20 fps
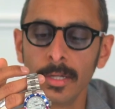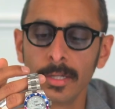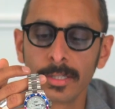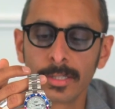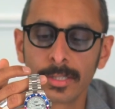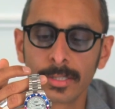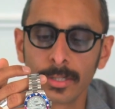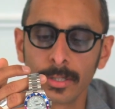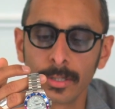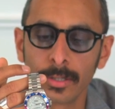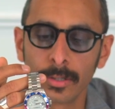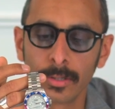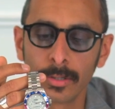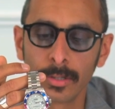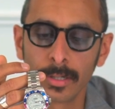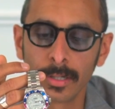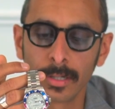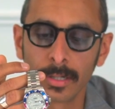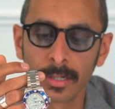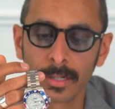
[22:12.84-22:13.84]

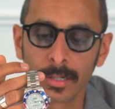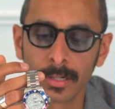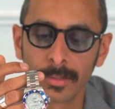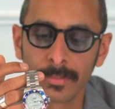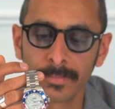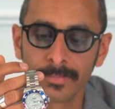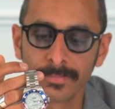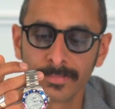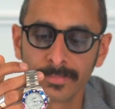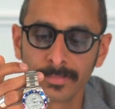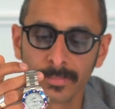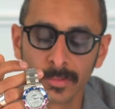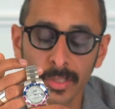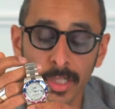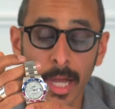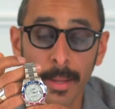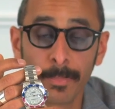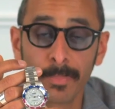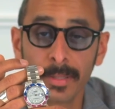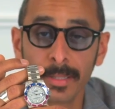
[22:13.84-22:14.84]
So
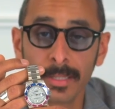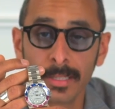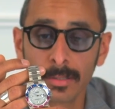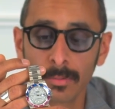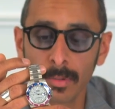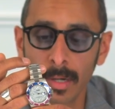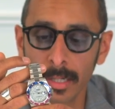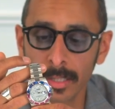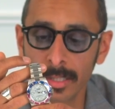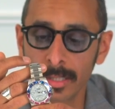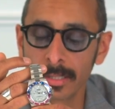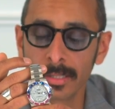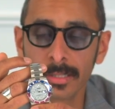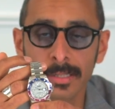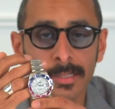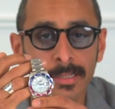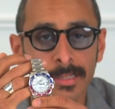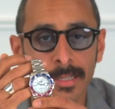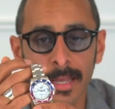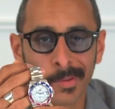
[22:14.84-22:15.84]
Japanese
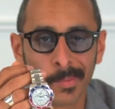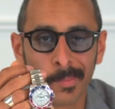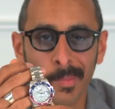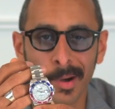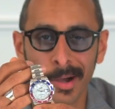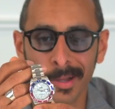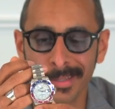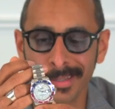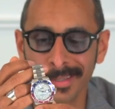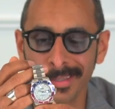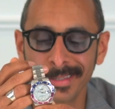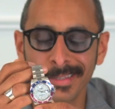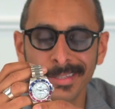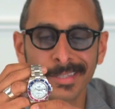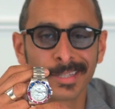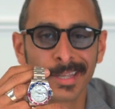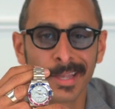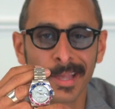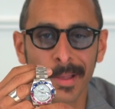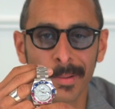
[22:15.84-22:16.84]
watches,
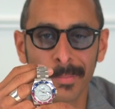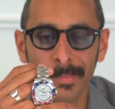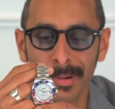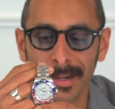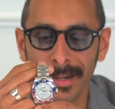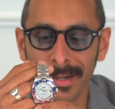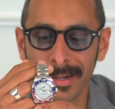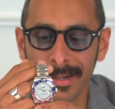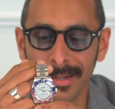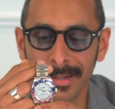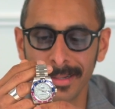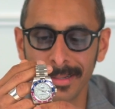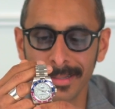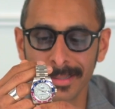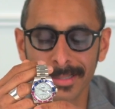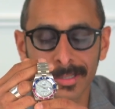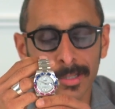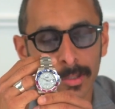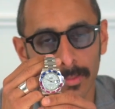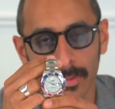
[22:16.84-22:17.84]
modded,
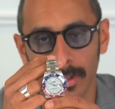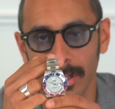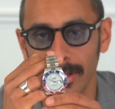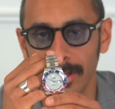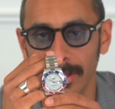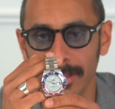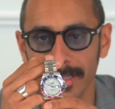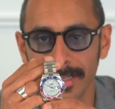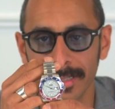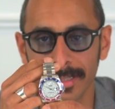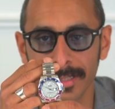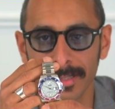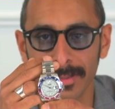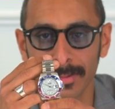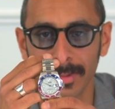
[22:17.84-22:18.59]
but still workhorses as